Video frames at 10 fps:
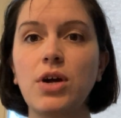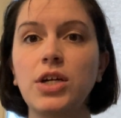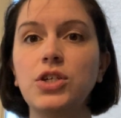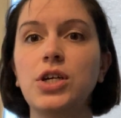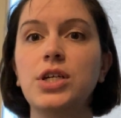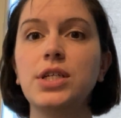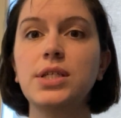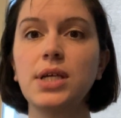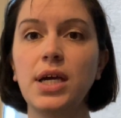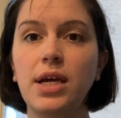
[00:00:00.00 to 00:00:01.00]

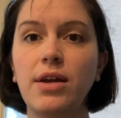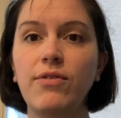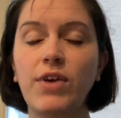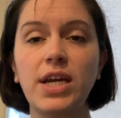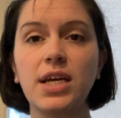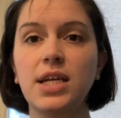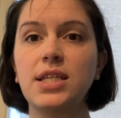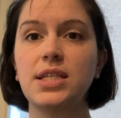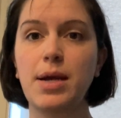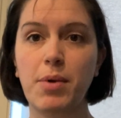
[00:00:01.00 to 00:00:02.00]
Rogers inviting
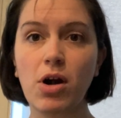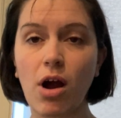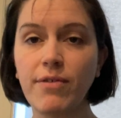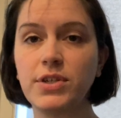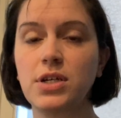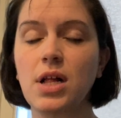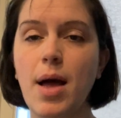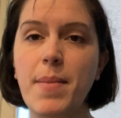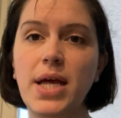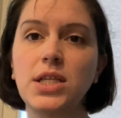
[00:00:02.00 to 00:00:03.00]
his neighbor, Officer
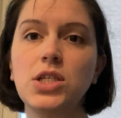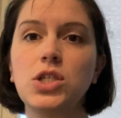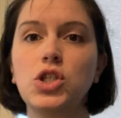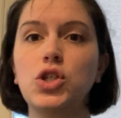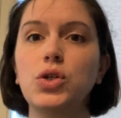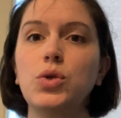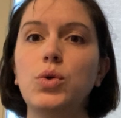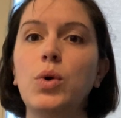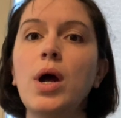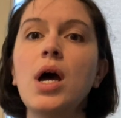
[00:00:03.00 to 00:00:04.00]
Clemmons,
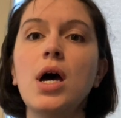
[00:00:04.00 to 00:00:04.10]
to